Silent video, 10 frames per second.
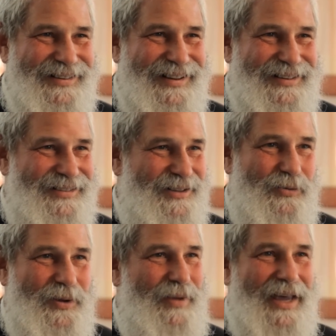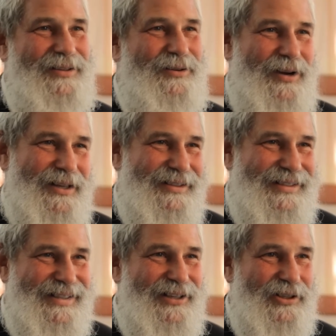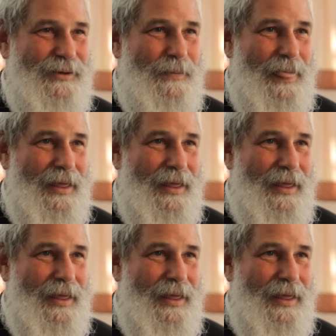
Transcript: Like, did we make the right decision?